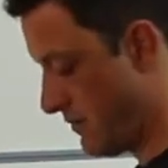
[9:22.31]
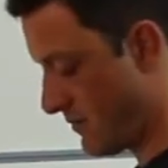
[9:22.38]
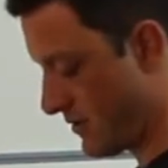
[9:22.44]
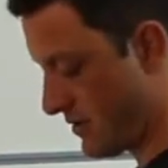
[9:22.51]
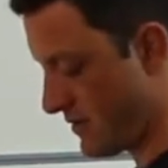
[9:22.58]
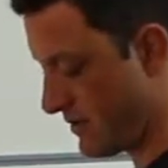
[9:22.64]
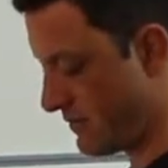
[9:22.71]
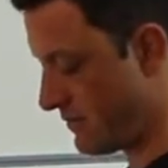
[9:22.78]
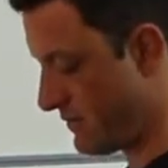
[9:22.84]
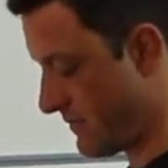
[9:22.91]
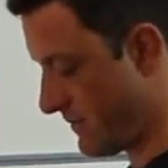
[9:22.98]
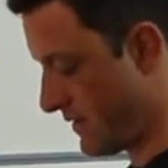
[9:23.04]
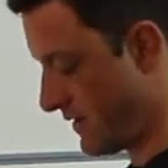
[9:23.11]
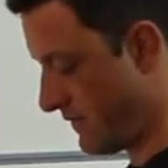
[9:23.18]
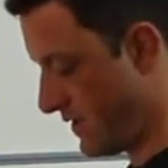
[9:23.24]
but I
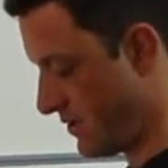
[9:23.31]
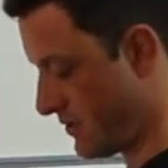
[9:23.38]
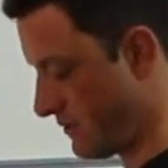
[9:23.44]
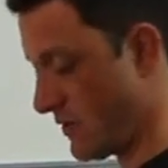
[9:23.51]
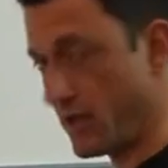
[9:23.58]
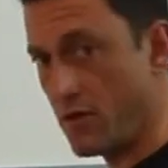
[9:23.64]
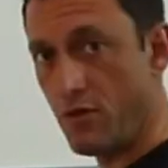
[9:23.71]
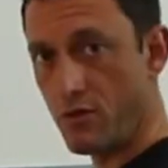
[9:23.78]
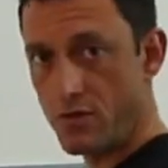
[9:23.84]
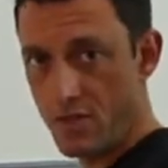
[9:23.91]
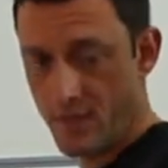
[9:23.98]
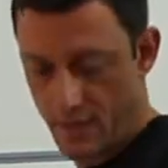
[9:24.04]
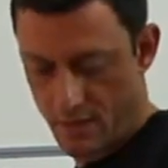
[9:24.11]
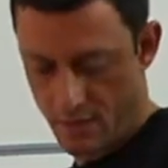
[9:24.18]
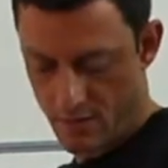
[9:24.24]
envision my
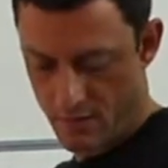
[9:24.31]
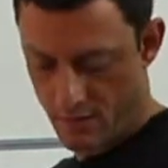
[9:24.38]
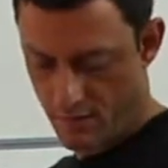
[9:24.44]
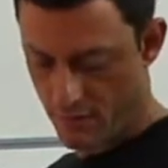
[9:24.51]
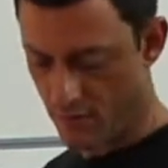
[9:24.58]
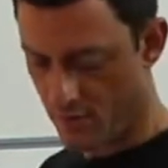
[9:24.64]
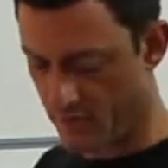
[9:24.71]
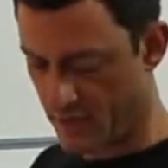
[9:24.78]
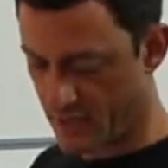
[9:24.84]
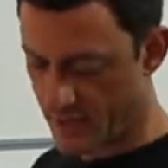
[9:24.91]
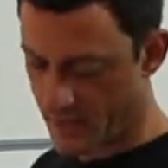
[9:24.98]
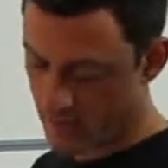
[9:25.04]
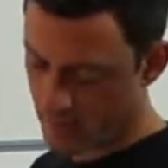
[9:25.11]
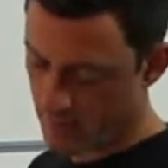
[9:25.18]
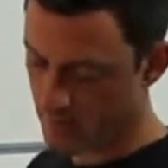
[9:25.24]
coccyx dropping
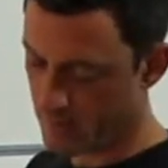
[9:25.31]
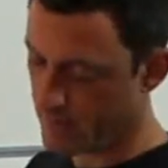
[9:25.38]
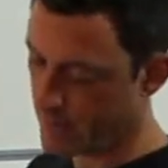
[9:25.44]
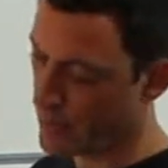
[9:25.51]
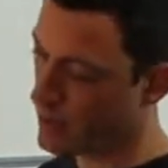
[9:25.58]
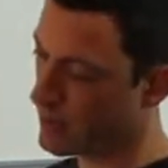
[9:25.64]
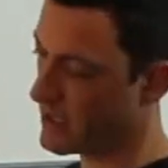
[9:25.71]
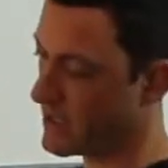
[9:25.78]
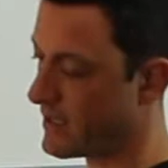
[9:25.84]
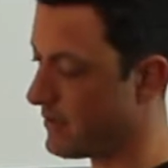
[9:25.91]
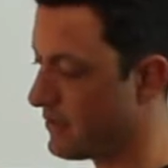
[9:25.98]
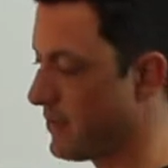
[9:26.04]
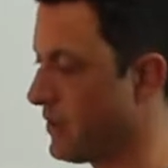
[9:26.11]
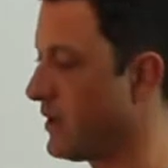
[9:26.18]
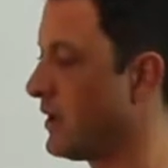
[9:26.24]
down and pointing
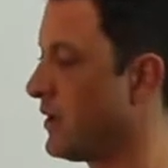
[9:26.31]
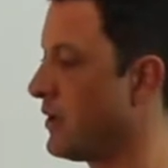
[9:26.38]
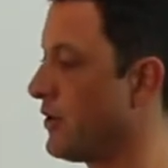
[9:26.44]
up